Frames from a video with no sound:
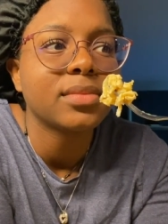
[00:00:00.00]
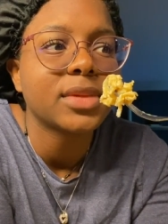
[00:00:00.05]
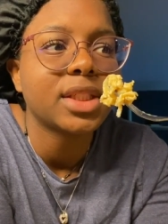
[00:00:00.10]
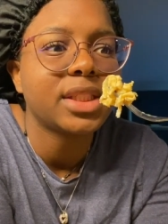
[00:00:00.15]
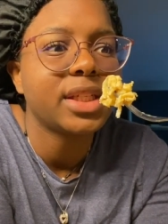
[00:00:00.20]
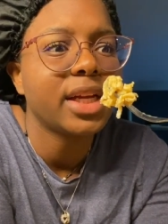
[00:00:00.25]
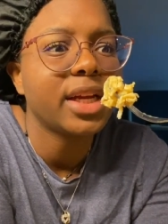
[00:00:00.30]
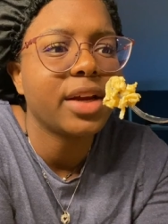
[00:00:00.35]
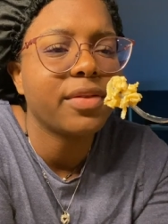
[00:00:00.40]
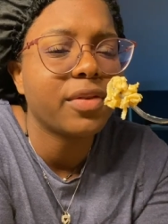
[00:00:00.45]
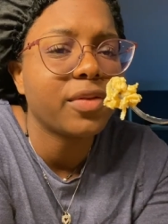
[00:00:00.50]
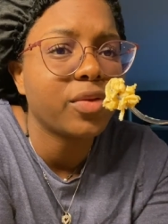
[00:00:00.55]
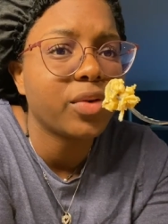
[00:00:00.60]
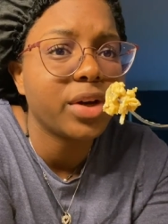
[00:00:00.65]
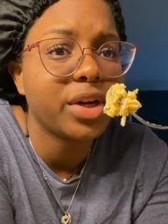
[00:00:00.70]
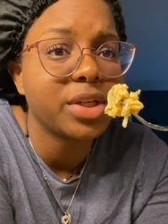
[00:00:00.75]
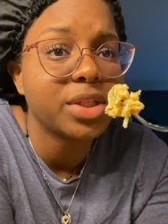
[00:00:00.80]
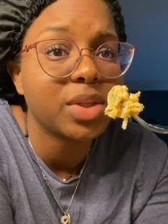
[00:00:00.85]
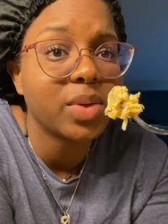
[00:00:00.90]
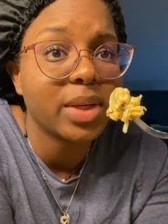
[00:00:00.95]
staying here for four
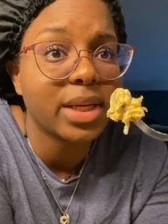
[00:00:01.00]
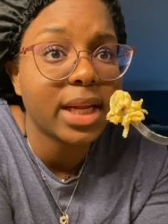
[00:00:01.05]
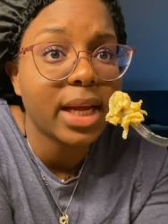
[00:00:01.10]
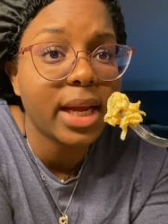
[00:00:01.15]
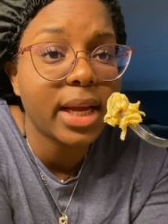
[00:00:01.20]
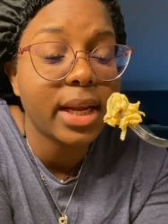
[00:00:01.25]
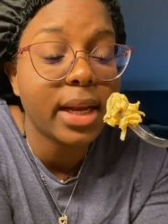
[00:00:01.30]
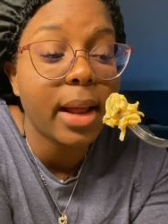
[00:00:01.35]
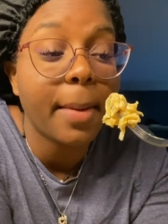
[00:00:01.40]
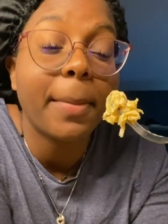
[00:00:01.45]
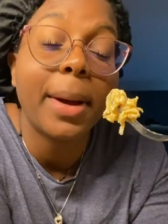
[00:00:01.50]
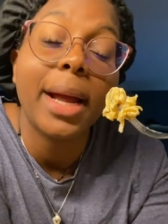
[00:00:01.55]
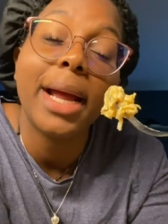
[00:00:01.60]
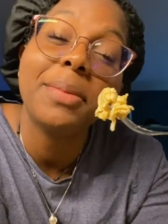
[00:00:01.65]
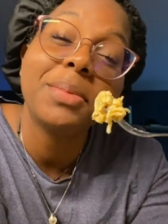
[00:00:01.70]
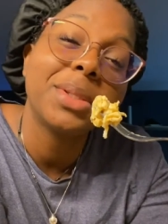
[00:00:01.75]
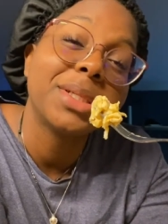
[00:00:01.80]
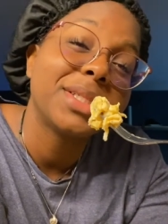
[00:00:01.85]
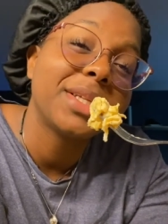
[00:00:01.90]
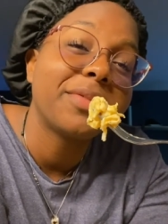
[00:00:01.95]
years doing that. But I'm
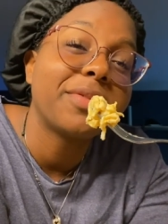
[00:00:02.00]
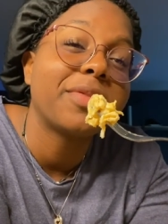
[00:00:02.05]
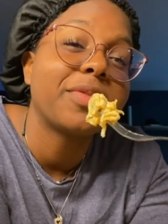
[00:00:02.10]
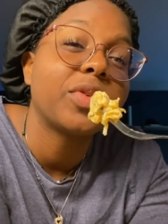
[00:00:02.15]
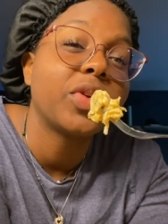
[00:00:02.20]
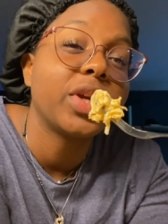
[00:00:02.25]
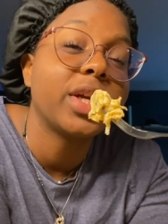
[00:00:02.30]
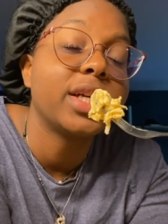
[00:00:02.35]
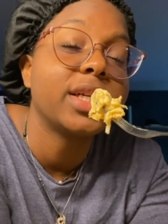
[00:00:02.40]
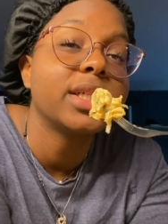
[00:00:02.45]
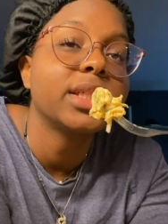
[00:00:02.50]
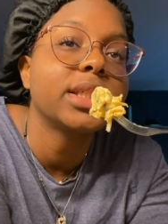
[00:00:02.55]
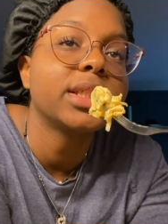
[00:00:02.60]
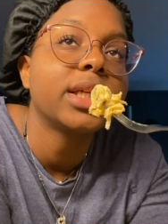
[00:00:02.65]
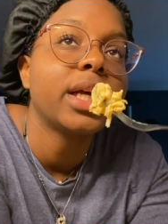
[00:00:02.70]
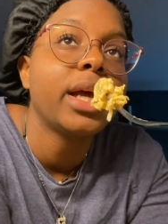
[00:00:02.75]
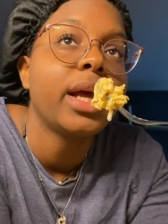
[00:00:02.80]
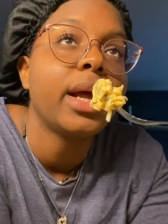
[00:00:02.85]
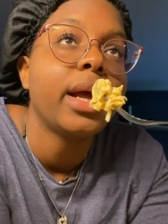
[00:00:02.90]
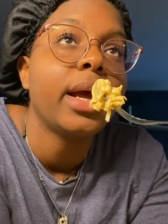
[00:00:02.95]
gonna stay for four years.
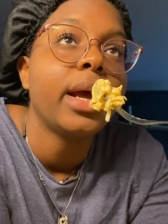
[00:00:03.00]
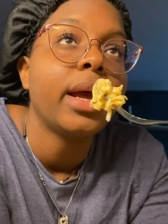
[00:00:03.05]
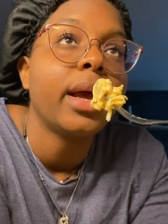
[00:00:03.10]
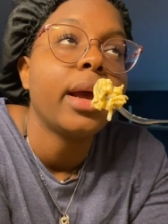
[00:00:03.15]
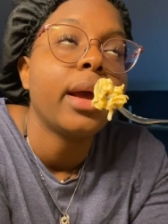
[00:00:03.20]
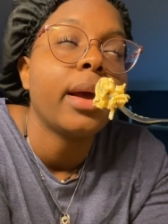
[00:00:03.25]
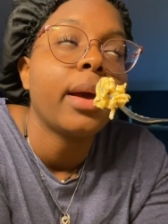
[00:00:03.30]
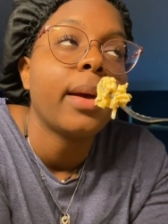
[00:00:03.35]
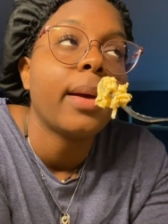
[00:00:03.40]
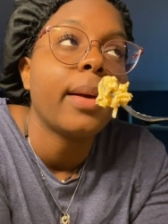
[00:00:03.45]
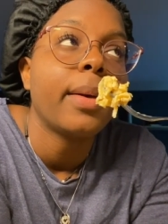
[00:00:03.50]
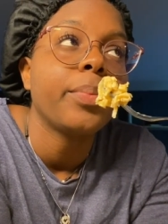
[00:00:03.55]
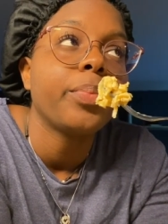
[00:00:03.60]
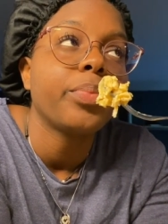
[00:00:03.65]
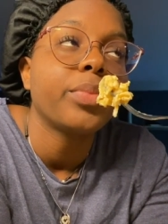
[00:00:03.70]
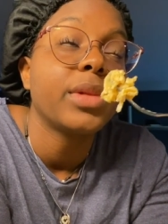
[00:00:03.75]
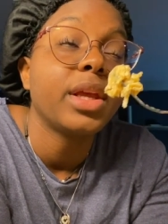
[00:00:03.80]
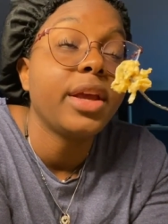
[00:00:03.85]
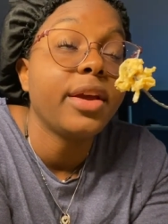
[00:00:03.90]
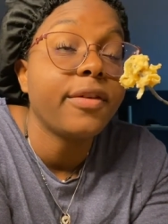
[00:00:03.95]

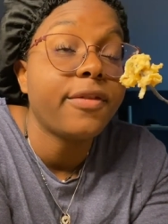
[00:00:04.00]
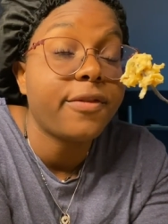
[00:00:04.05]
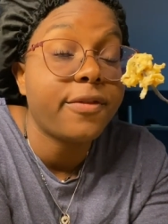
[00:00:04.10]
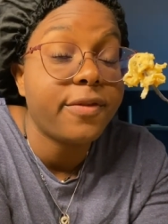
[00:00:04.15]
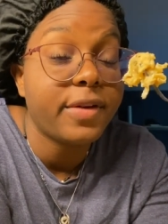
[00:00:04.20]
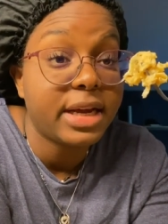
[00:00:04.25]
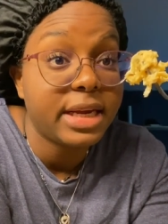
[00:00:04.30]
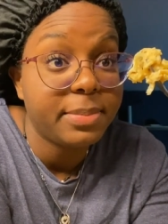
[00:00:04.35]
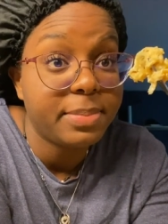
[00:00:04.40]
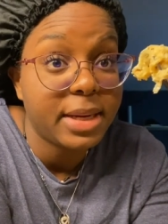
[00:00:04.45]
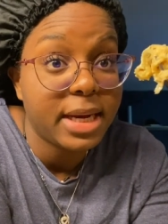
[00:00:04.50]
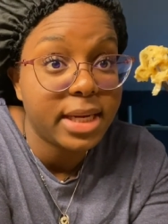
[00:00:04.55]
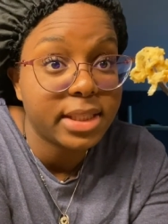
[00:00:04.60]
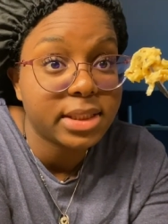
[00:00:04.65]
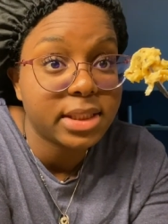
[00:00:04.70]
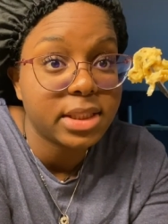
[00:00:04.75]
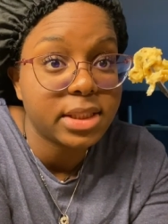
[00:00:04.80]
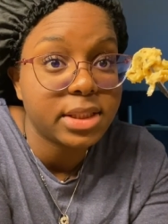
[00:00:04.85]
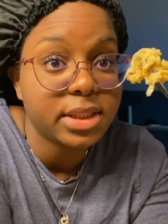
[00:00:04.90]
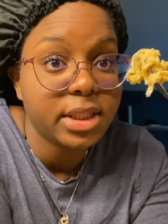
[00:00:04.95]
If I pass
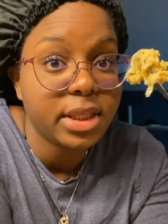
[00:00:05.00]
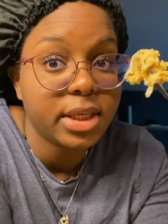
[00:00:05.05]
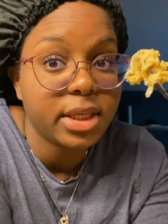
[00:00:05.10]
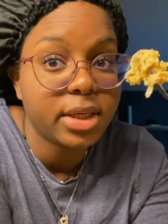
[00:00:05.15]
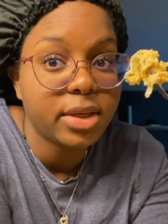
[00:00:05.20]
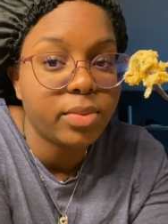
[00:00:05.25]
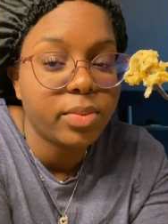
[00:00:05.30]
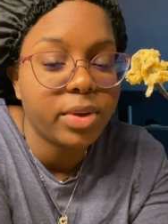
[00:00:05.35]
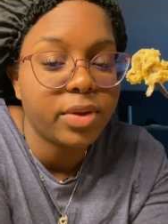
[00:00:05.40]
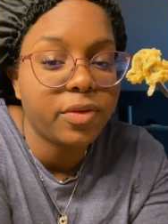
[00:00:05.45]
this year with